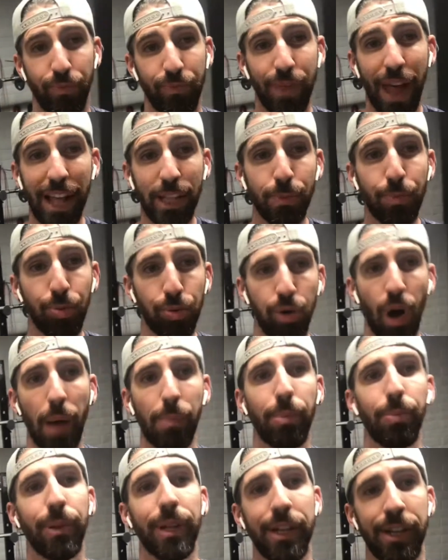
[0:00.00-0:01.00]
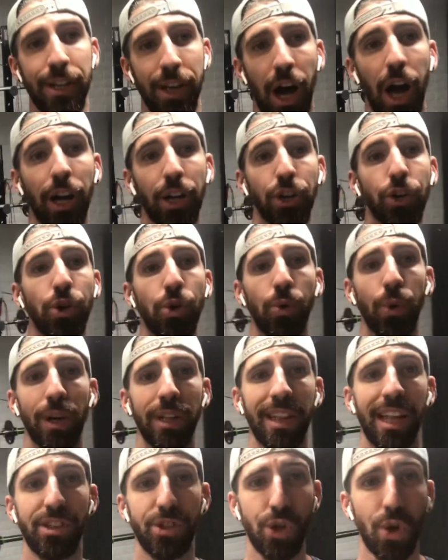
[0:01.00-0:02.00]
that's probably not you
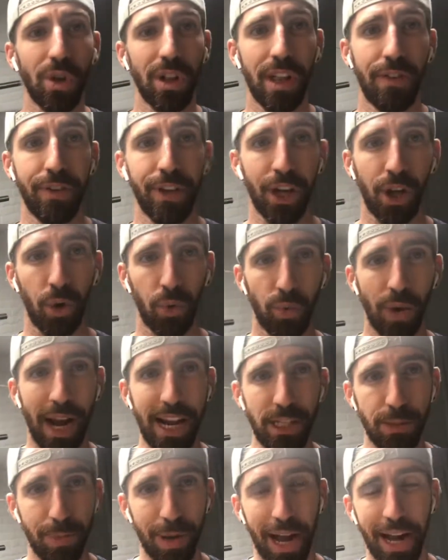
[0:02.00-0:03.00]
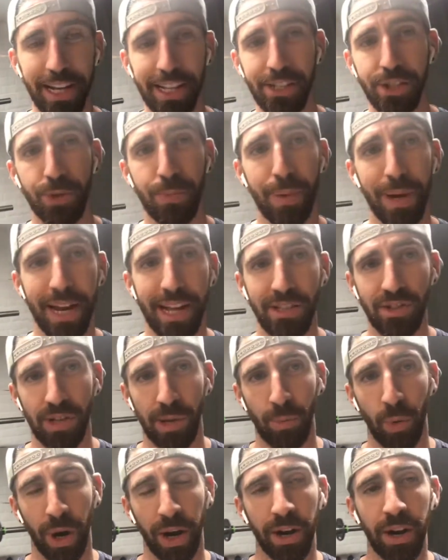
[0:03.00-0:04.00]
unless you're living on a rice paddy in Japan
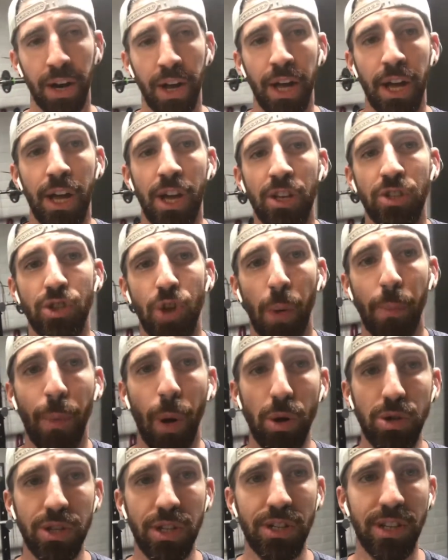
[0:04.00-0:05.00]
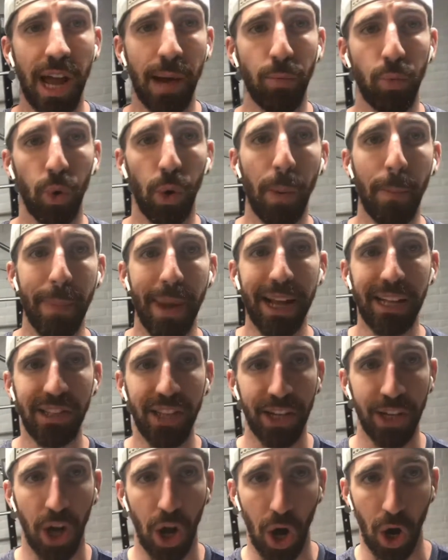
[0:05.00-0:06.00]
somewhere. So most of the time we're
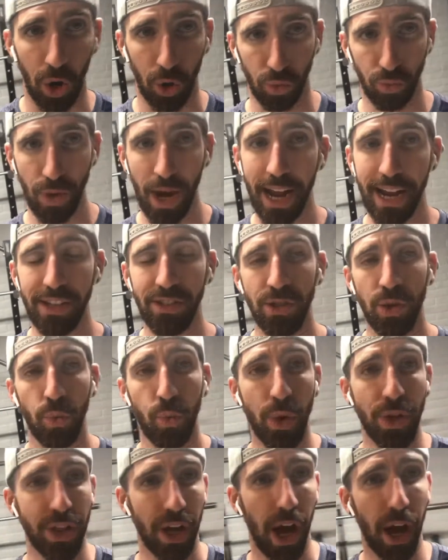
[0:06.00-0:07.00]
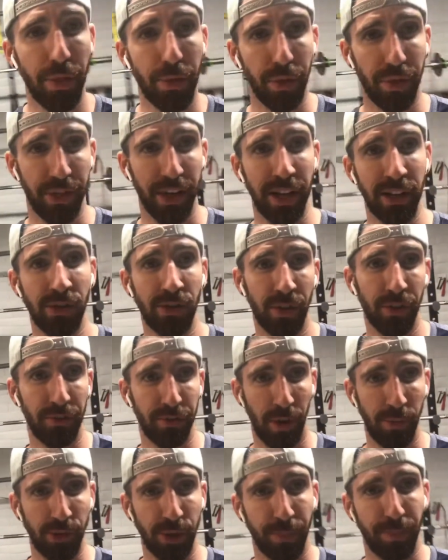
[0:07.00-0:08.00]
mixing our rice with other things
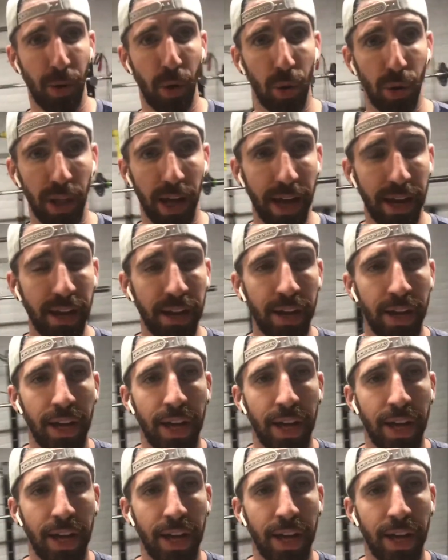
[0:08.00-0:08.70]
from Chipotle